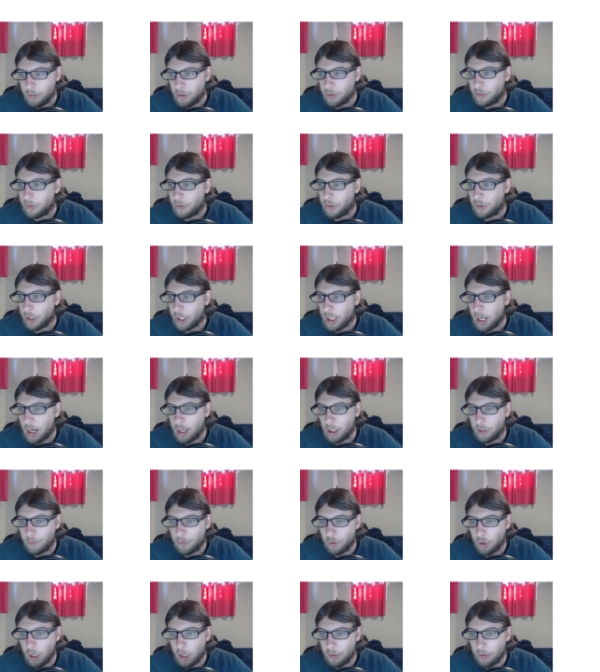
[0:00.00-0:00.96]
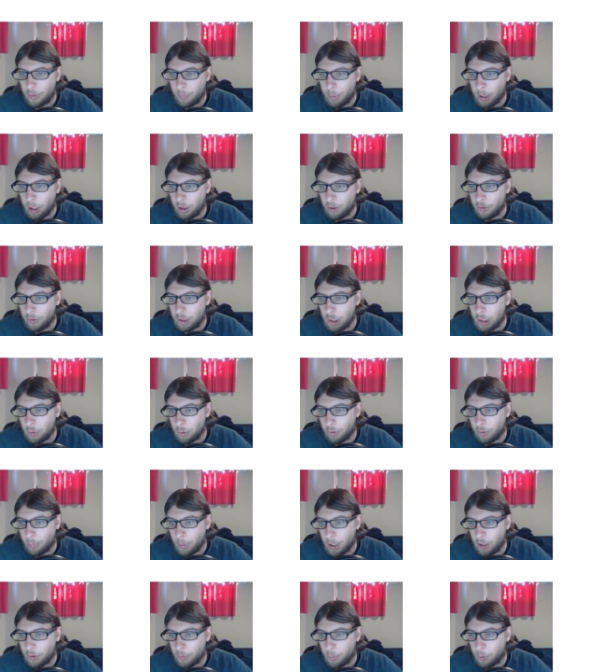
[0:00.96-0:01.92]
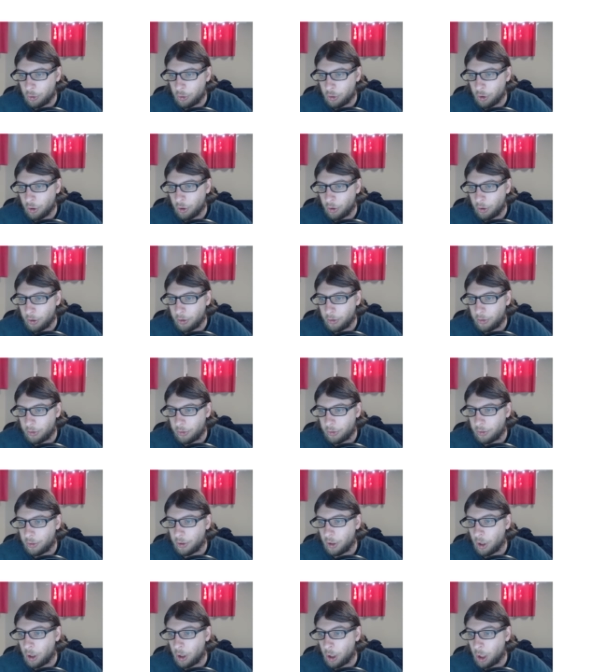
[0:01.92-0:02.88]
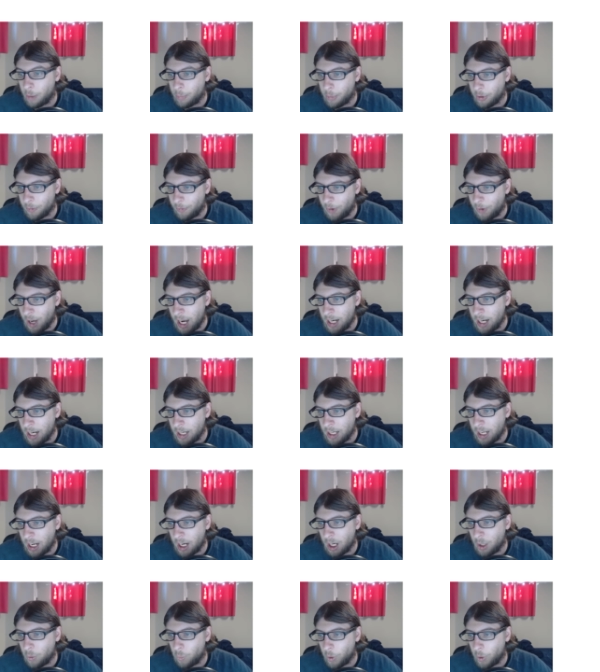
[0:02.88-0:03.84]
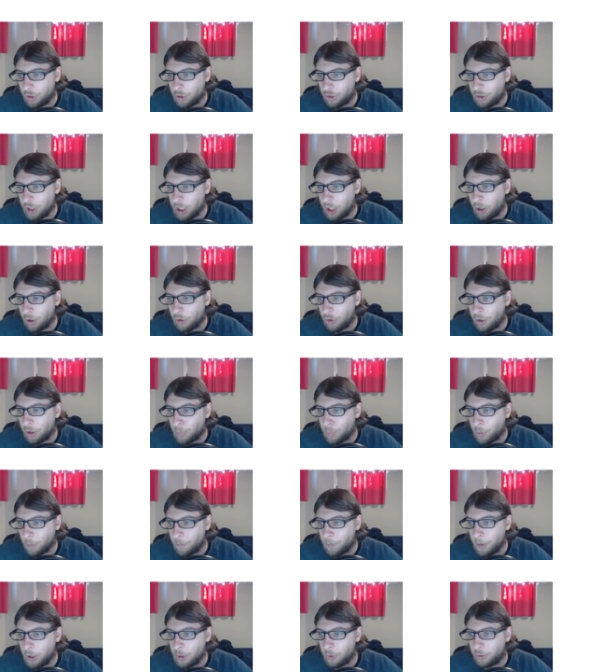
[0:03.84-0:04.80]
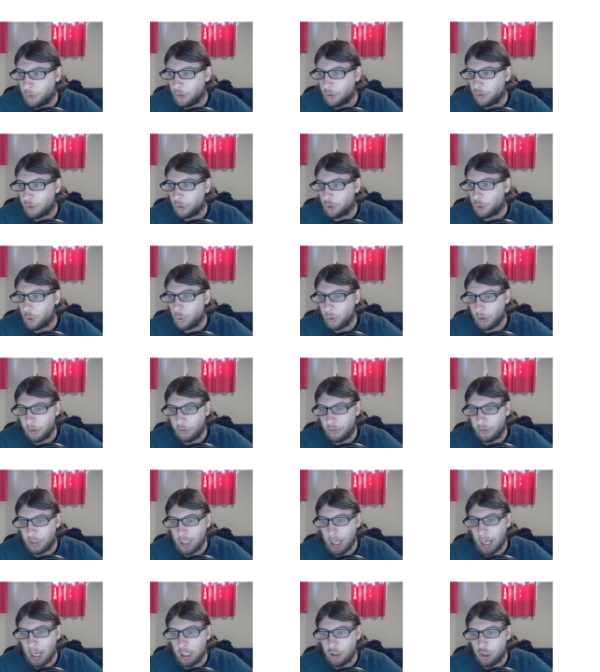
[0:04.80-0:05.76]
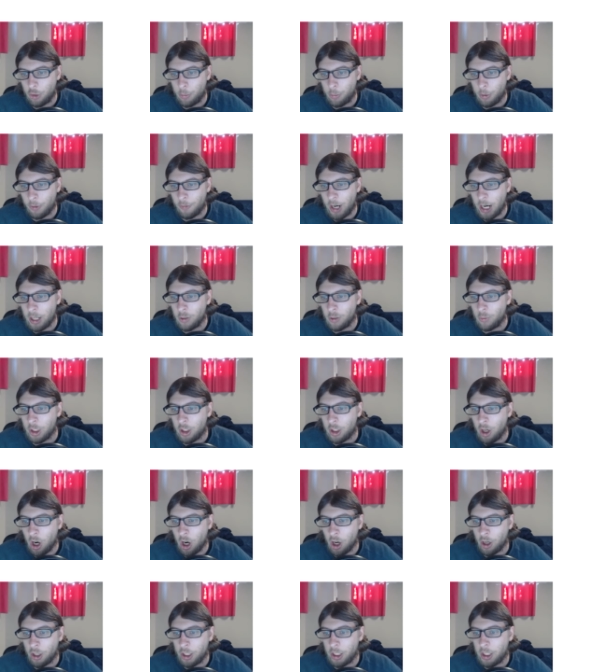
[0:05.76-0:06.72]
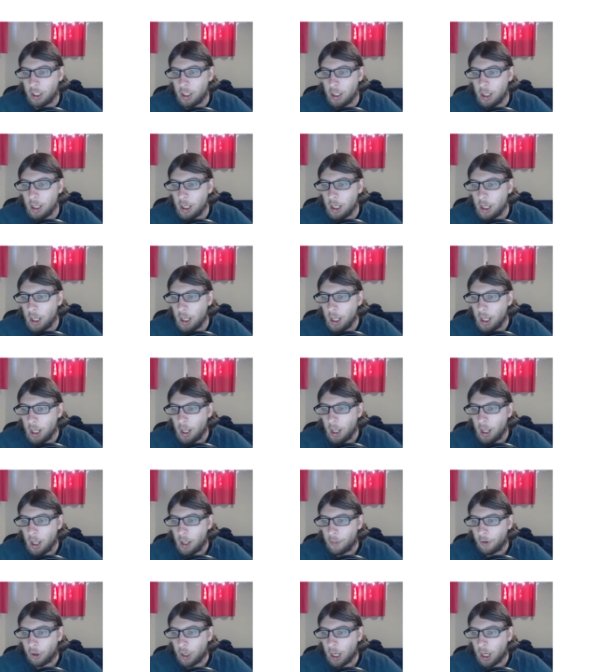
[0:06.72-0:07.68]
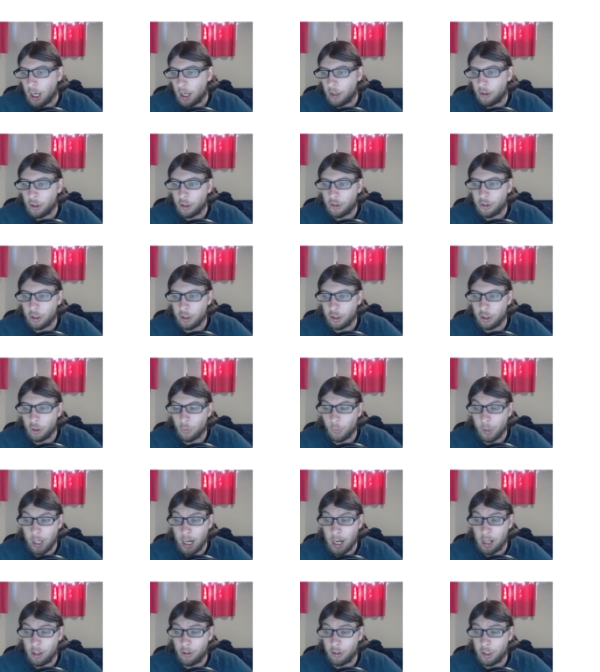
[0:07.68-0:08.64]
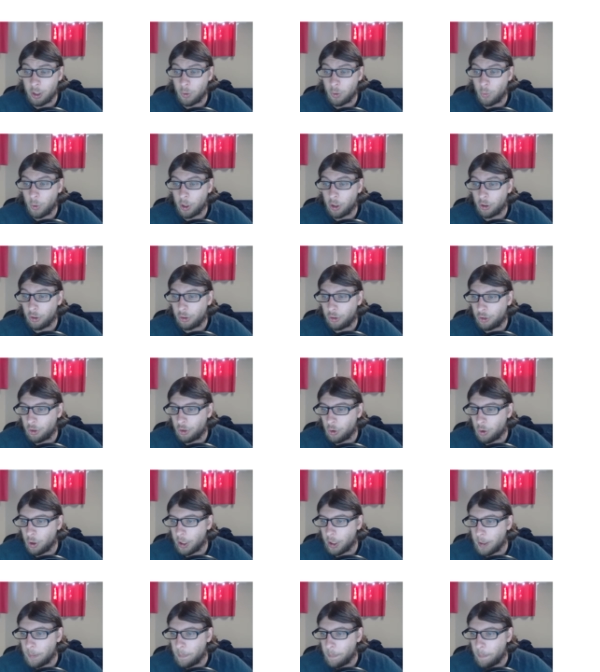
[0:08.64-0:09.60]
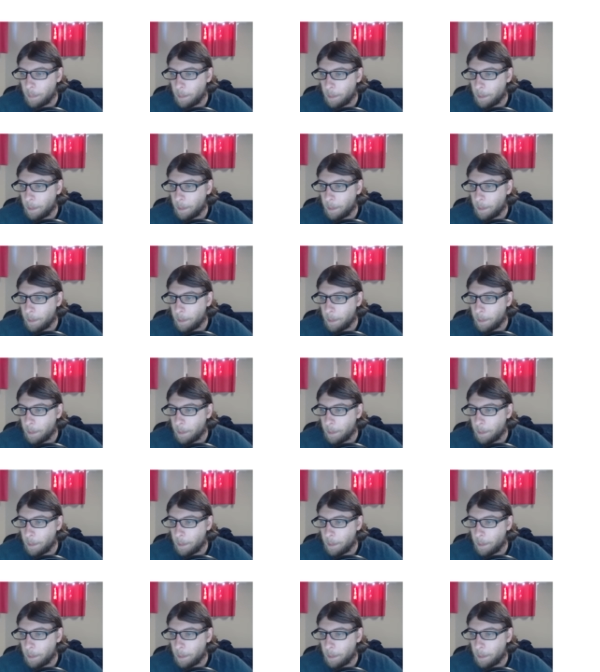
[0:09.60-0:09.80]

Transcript: This is the kind of transparency responsible journalists provide, and which The Intercept refuses to this day to provide regarding their conduct in the reality winner story.